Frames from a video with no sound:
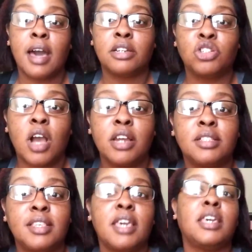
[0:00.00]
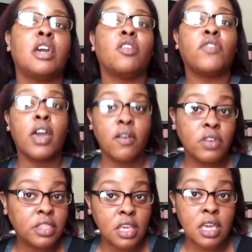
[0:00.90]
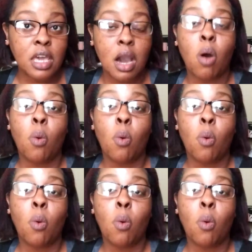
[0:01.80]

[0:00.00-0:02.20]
I try to take care of everything